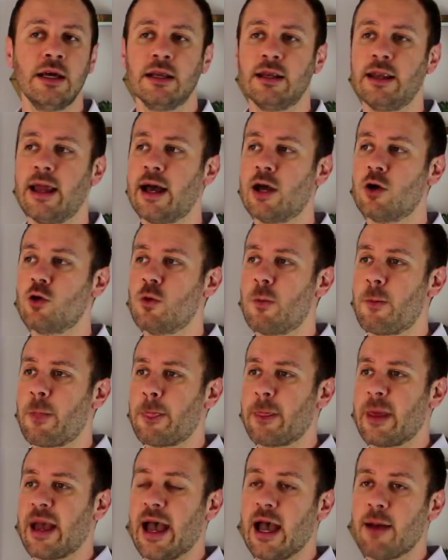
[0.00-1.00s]
Now,
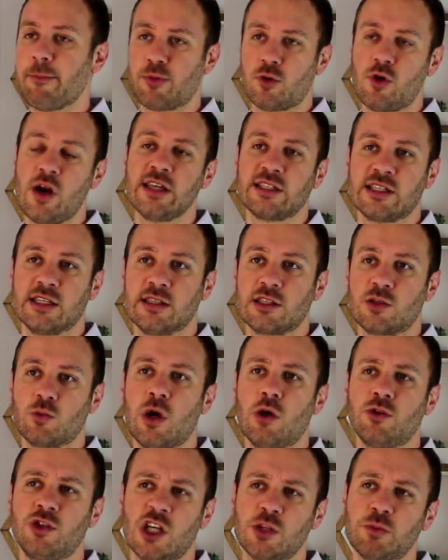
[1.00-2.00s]
at present,
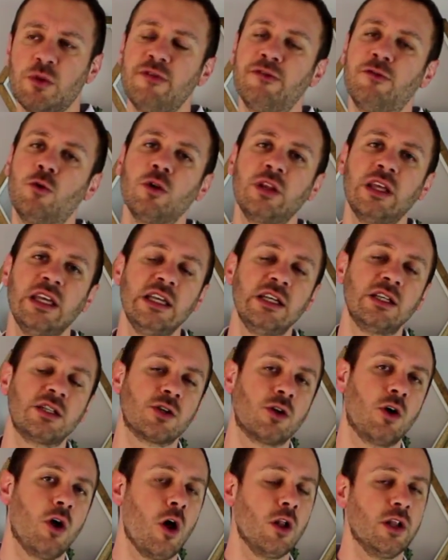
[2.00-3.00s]
well, just before the
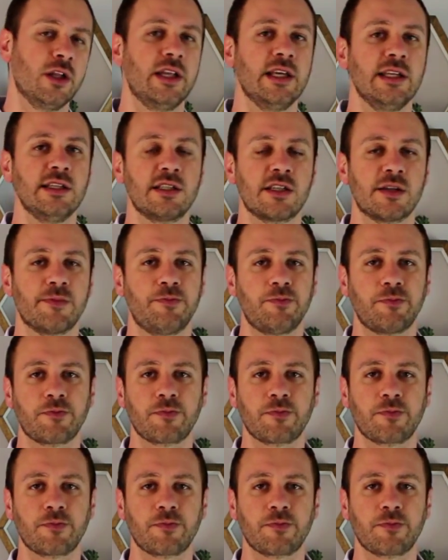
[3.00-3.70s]
Easter holidays,